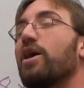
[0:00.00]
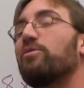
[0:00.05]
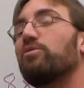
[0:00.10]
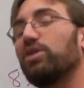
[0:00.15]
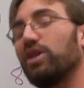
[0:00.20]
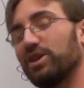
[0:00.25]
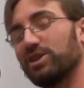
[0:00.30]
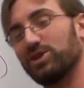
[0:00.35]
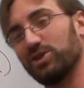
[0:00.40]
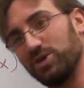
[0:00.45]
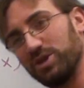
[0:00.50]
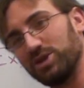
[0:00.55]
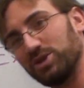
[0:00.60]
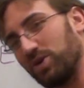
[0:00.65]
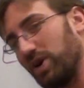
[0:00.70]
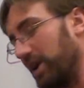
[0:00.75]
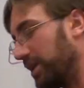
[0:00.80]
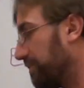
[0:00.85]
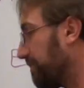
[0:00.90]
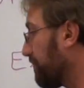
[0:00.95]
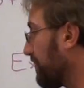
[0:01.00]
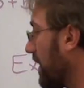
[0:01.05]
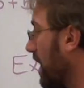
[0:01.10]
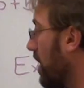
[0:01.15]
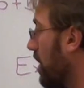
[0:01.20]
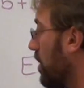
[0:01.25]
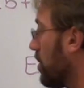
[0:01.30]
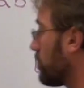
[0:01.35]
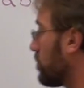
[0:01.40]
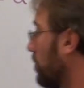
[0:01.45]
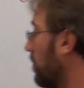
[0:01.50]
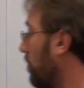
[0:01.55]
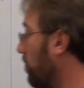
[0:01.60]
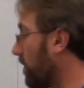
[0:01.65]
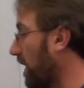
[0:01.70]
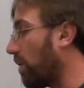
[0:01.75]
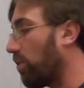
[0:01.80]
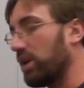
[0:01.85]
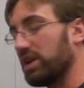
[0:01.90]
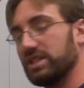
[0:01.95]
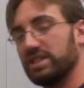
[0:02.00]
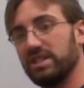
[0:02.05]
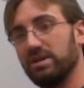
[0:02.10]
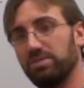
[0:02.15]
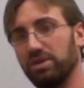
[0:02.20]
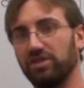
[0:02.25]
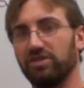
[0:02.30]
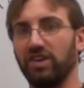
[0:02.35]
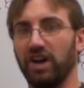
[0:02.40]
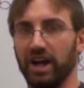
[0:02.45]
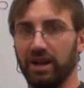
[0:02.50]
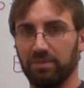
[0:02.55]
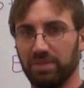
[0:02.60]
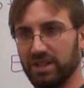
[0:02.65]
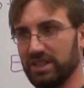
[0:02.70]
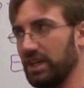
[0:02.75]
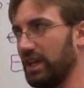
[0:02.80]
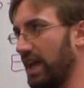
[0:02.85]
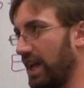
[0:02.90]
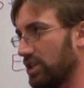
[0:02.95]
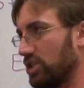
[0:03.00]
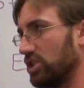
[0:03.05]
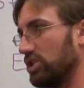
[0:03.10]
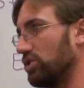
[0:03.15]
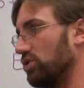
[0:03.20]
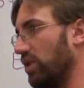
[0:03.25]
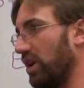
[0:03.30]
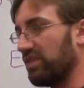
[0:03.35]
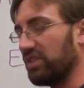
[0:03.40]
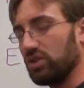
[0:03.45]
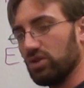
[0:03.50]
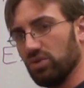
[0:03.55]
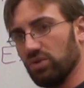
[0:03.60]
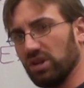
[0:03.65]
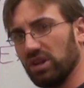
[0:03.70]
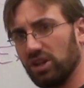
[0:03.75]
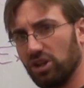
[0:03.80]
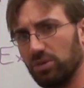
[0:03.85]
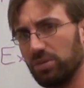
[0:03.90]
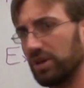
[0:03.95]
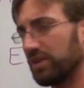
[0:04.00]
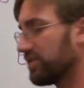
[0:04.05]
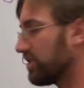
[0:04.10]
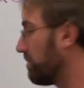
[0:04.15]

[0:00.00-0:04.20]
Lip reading: plus 3 squared. So when I want to simplify, because I actually do have to do a little bit of